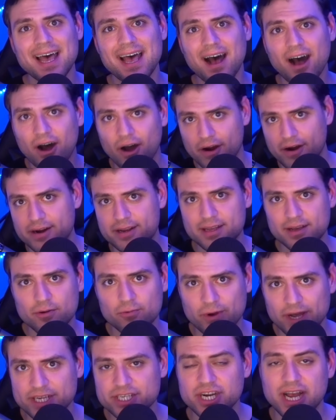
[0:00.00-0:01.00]
Arc,
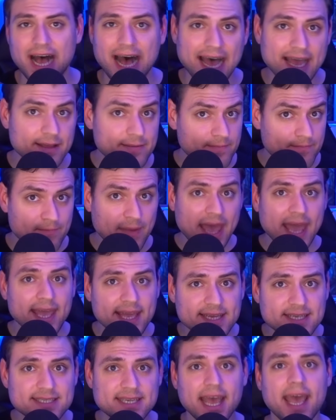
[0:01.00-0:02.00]
which I
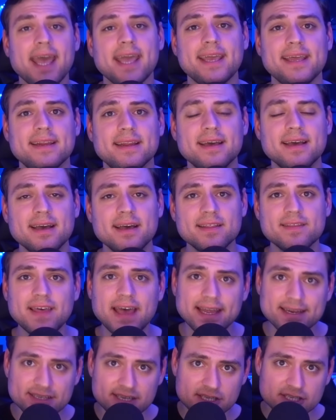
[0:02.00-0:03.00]
maintain
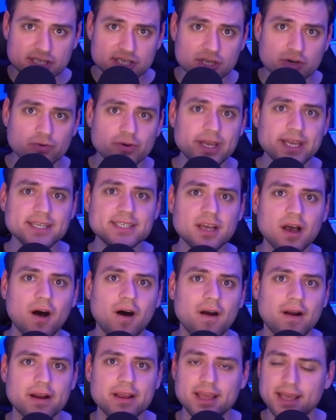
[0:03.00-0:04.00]
that discrete
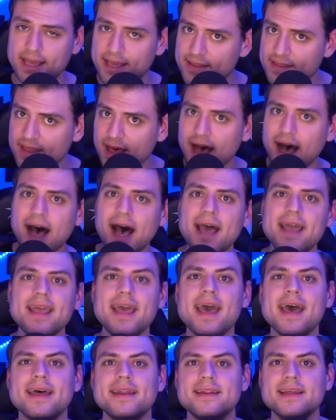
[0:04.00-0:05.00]
Arc in the high
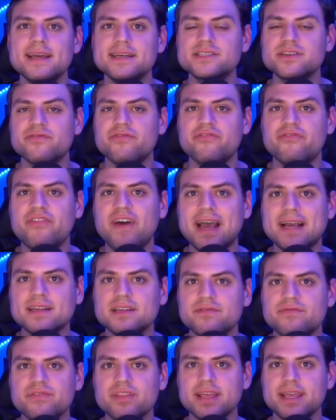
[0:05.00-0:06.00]
end is
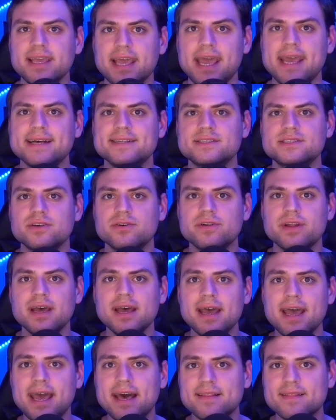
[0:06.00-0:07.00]
effectively canceled,
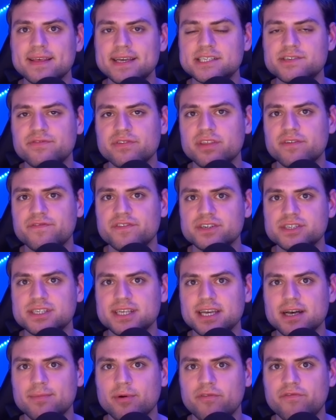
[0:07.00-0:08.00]
at least for the
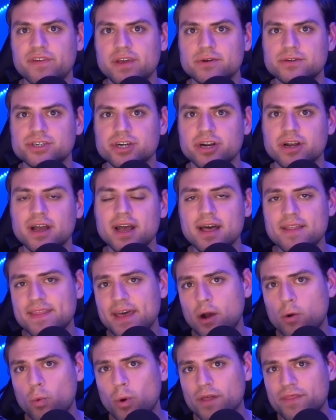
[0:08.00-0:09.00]
foreseeable future.
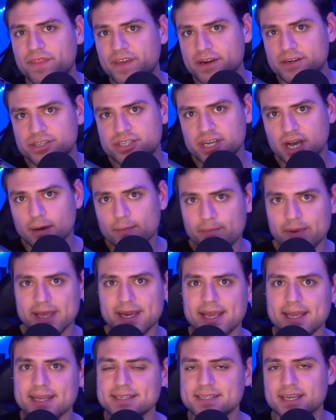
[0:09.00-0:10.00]
That what they're dumping
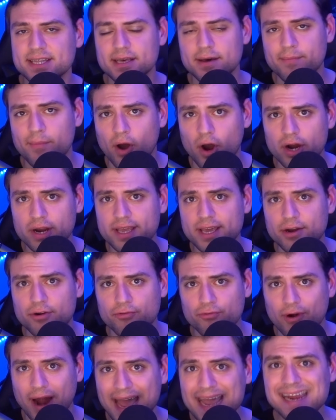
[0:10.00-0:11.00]
into the market
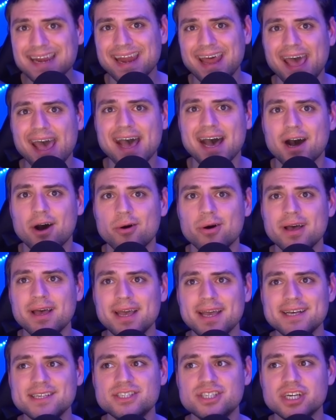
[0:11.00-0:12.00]
right now
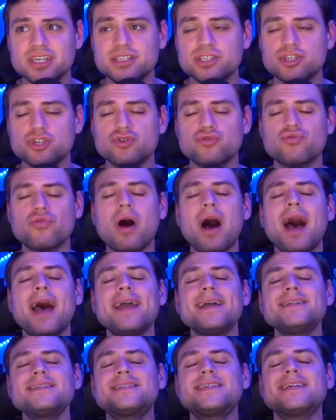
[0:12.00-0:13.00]
is just
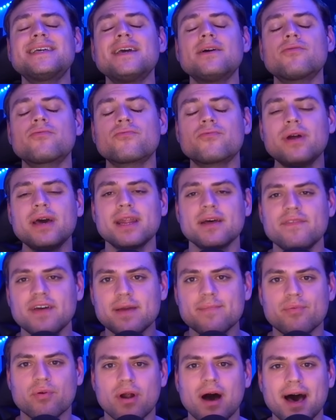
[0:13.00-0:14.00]
trying to get rid of a
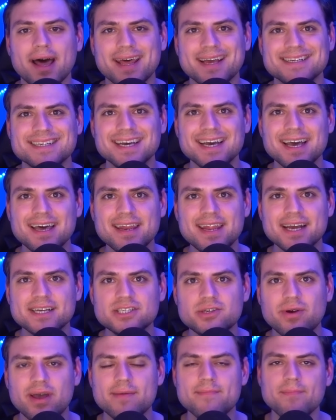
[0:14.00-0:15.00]
product next
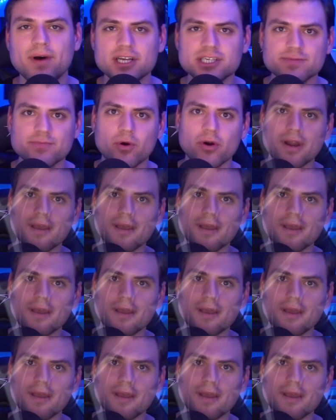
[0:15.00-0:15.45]
to a much more